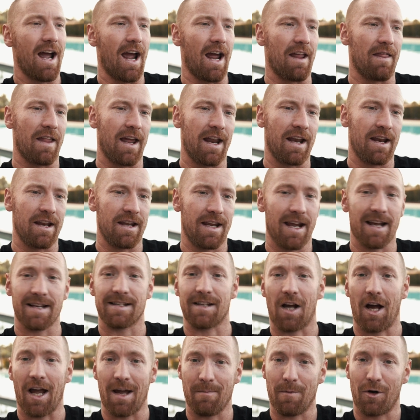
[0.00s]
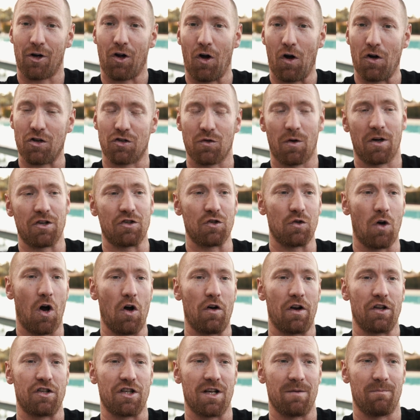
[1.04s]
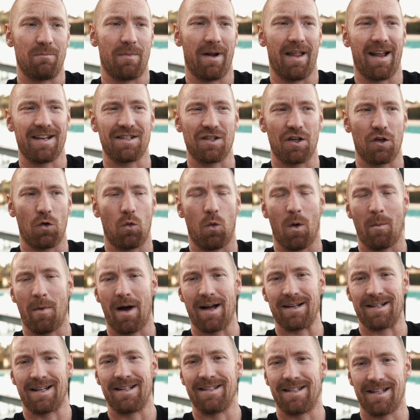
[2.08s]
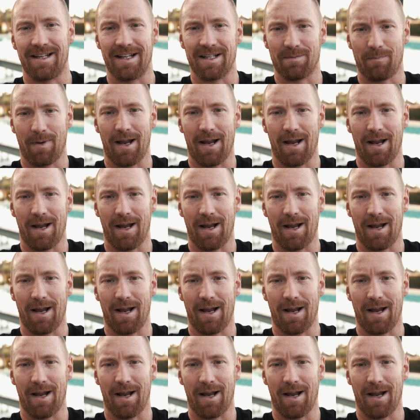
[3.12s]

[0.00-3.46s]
And then yes, I am a coach or I do own a gym, but that's not where my identity is